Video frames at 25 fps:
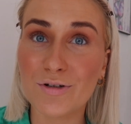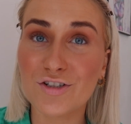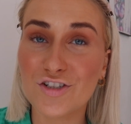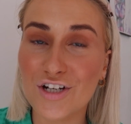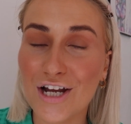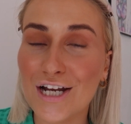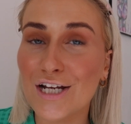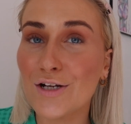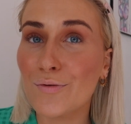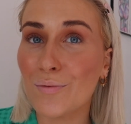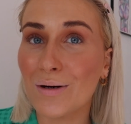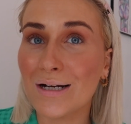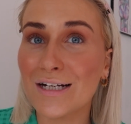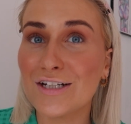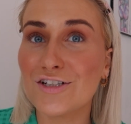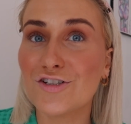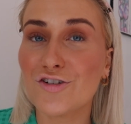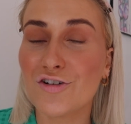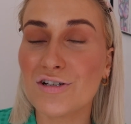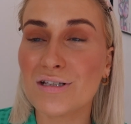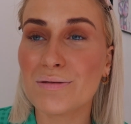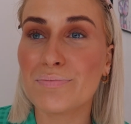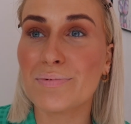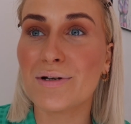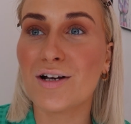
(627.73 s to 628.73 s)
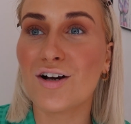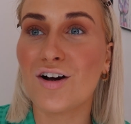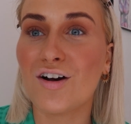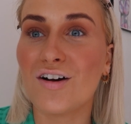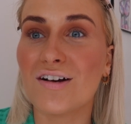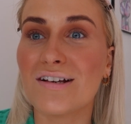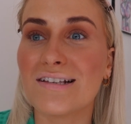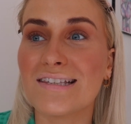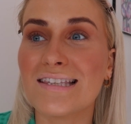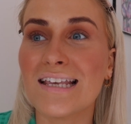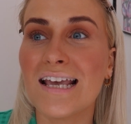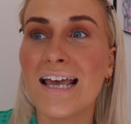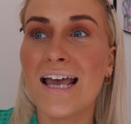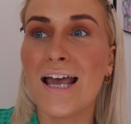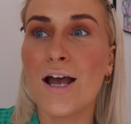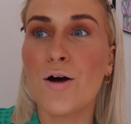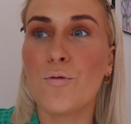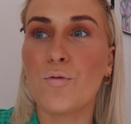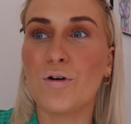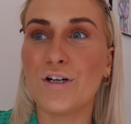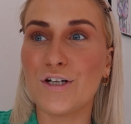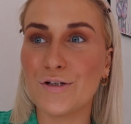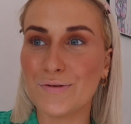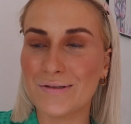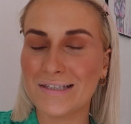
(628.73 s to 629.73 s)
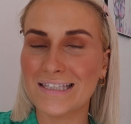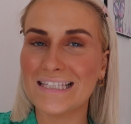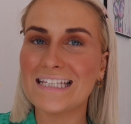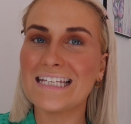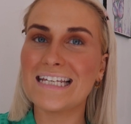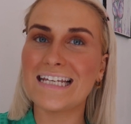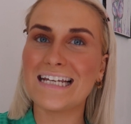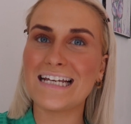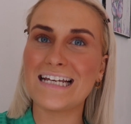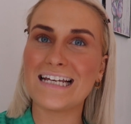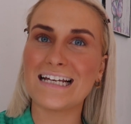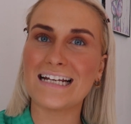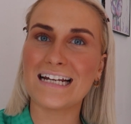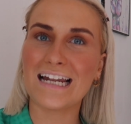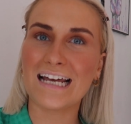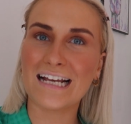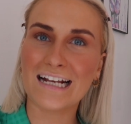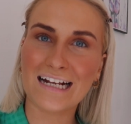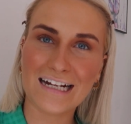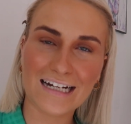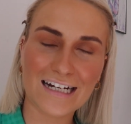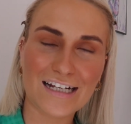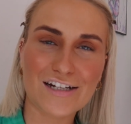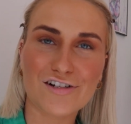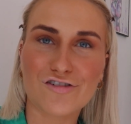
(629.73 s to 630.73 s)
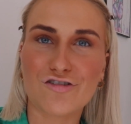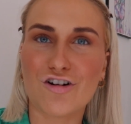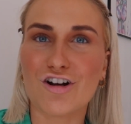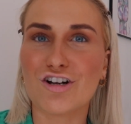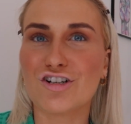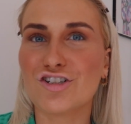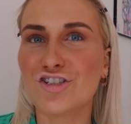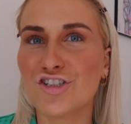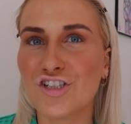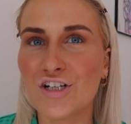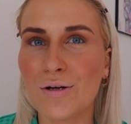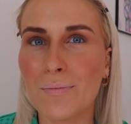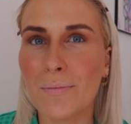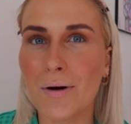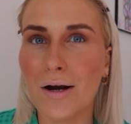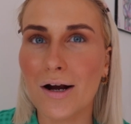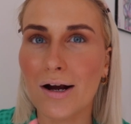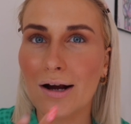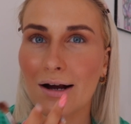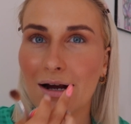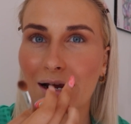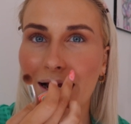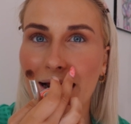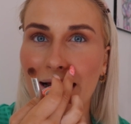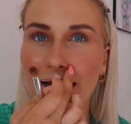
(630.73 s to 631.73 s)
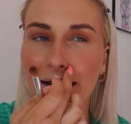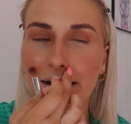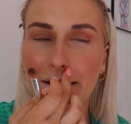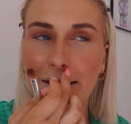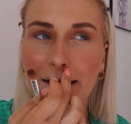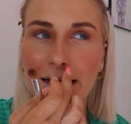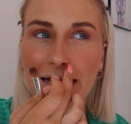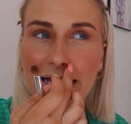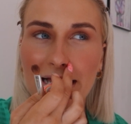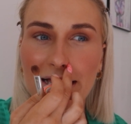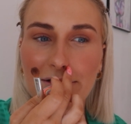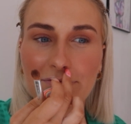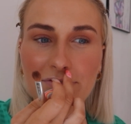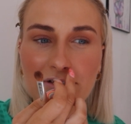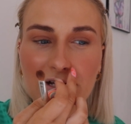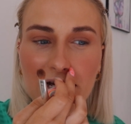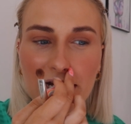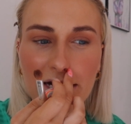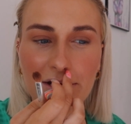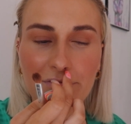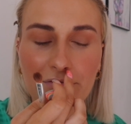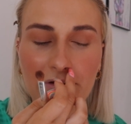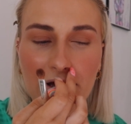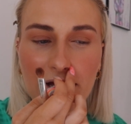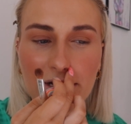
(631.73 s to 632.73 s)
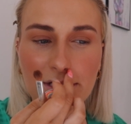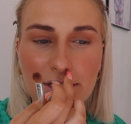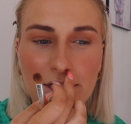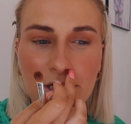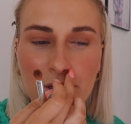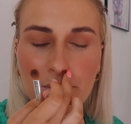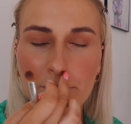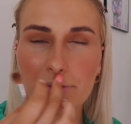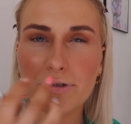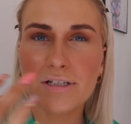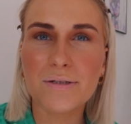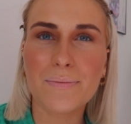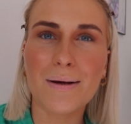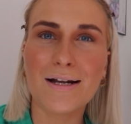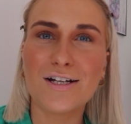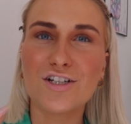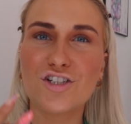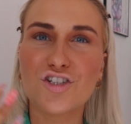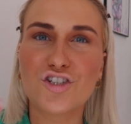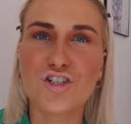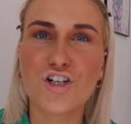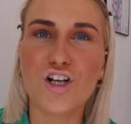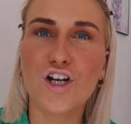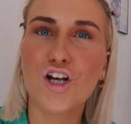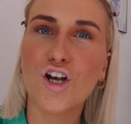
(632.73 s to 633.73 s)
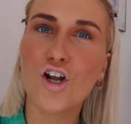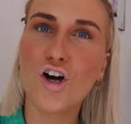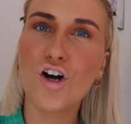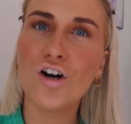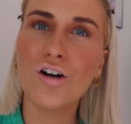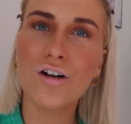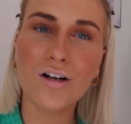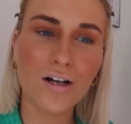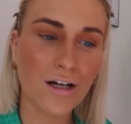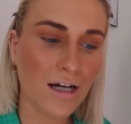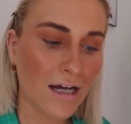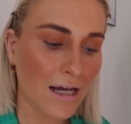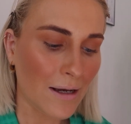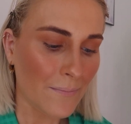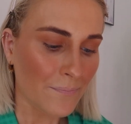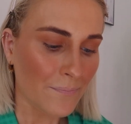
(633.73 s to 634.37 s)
It genuinely does, because when you see like glitter or shimmer, it gives kind of a 2-dimensional look.